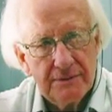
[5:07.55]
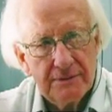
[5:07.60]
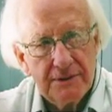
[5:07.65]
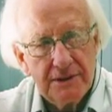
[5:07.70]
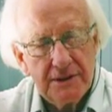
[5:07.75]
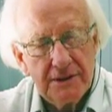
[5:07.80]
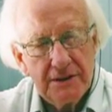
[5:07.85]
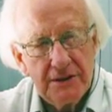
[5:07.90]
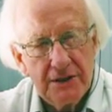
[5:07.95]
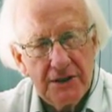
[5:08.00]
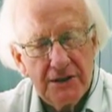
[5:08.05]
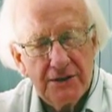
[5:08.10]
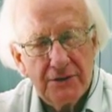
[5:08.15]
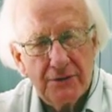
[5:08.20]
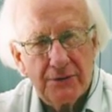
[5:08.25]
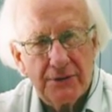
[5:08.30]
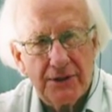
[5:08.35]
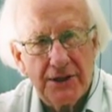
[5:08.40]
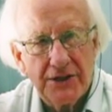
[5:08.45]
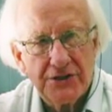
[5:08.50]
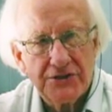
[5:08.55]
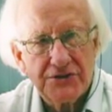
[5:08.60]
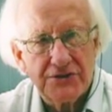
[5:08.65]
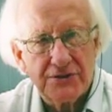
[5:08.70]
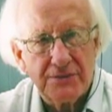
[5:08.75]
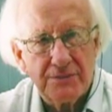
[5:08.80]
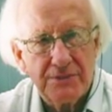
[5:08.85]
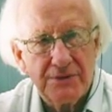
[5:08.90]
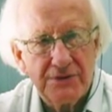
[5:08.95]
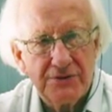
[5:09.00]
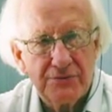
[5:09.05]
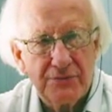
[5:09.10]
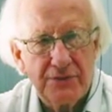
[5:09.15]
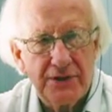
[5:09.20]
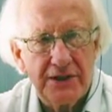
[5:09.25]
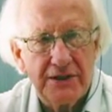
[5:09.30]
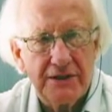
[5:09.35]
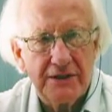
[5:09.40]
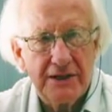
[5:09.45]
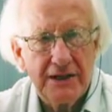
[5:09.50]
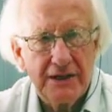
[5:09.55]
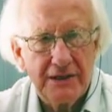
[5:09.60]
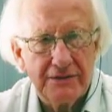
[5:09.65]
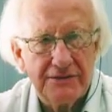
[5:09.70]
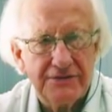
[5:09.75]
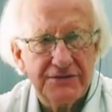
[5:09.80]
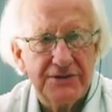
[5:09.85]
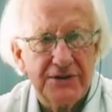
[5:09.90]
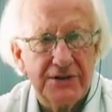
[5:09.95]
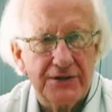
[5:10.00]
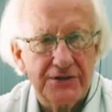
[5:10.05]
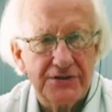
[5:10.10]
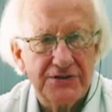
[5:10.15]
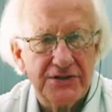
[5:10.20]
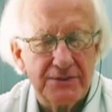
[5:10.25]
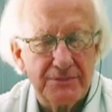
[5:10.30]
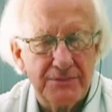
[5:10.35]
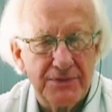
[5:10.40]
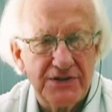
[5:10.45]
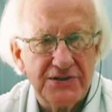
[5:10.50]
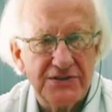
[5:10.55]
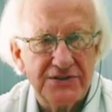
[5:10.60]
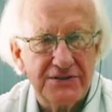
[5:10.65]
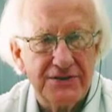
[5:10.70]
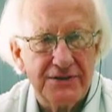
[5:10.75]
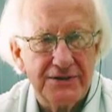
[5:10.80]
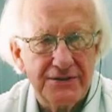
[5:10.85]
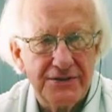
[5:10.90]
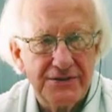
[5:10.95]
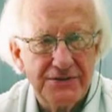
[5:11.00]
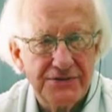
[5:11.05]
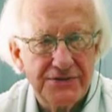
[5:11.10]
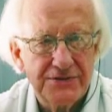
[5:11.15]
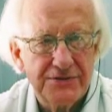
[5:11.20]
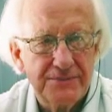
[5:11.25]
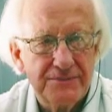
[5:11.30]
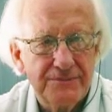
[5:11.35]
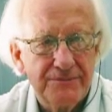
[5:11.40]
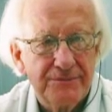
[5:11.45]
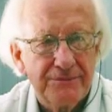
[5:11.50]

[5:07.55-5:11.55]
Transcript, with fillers: in the interconnection between health studies and peace studies